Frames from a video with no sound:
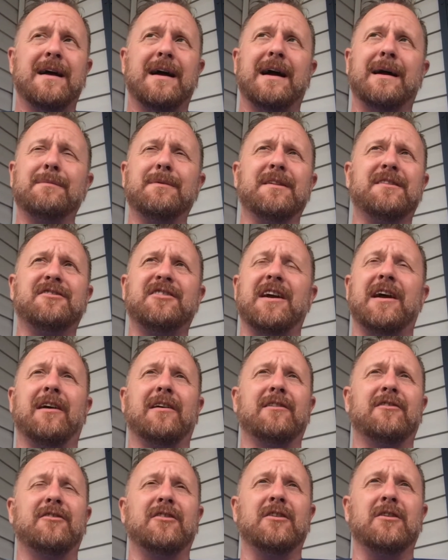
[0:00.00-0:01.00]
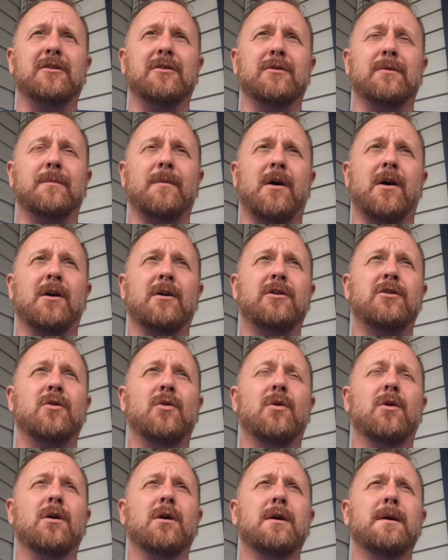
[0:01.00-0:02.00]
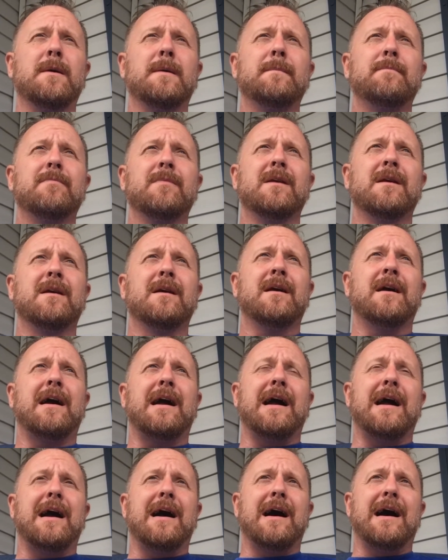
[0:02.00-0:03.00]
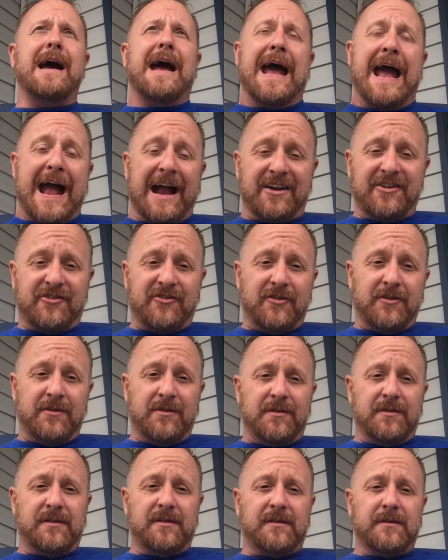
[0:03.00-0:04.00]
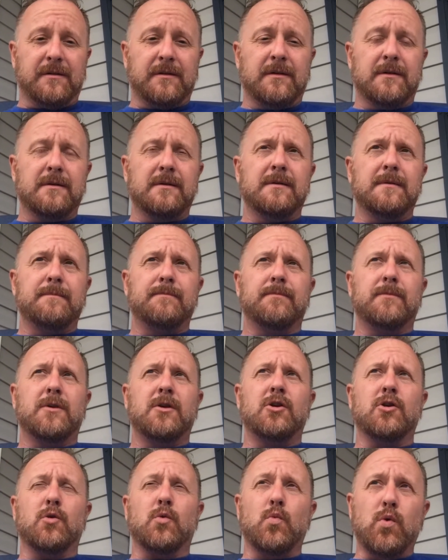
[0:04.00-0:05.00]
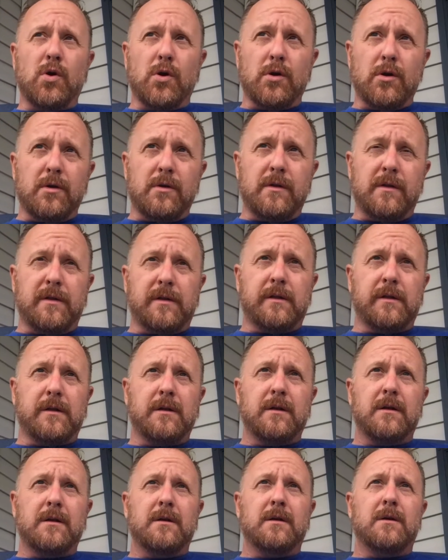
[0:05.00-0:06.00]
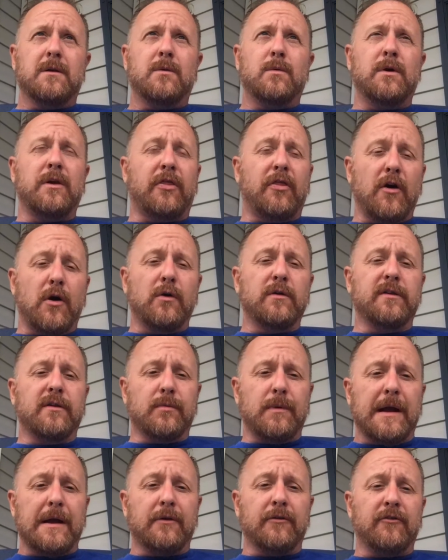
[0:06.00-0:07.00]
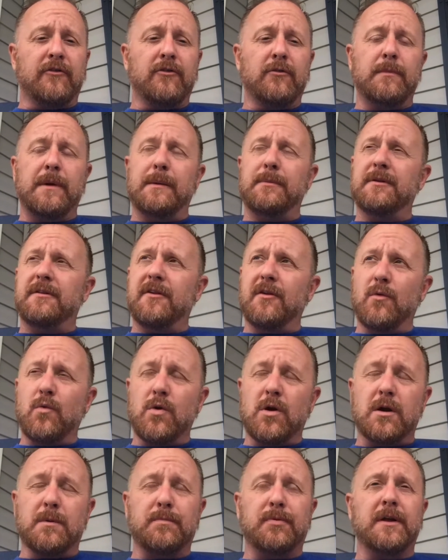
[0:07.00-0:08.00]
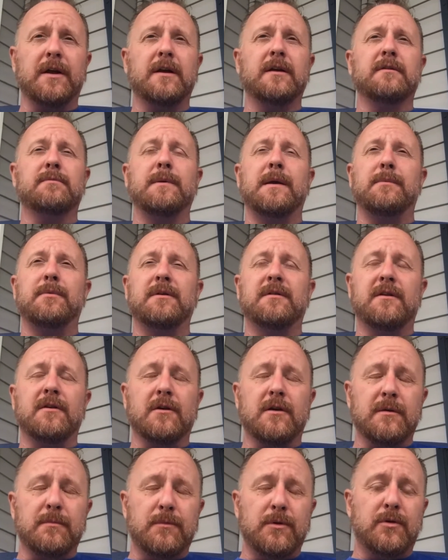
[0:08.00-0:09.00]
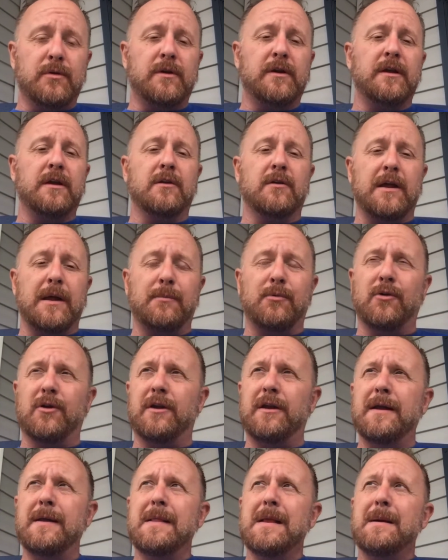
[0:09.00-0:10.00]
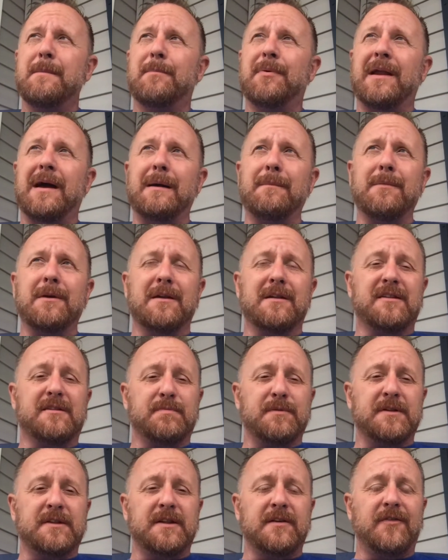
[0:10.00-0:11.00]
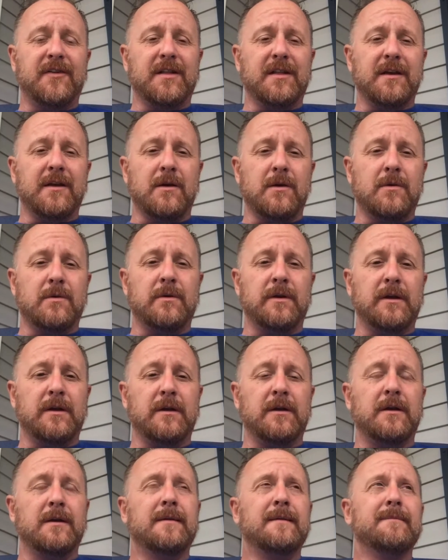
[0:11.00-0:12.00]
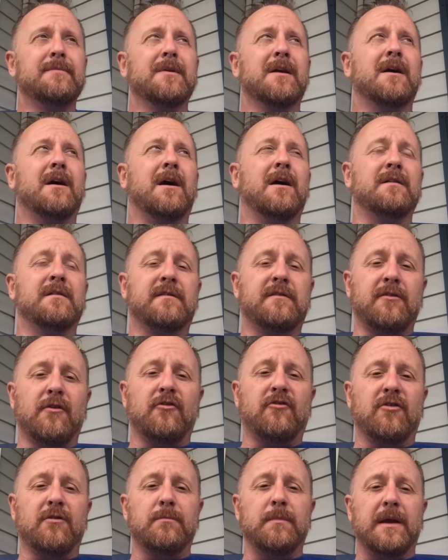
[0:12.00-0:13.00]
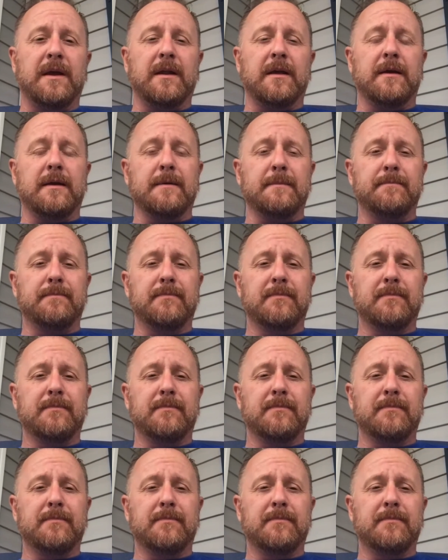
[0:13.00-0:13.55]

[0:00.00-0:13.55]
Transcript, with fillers: I'm just challenging you. Are your actions, your words, with those around you. Maybe it's your workplace, maybe it's your community, your neighborhood, but I'm going to specifically hone in on social media.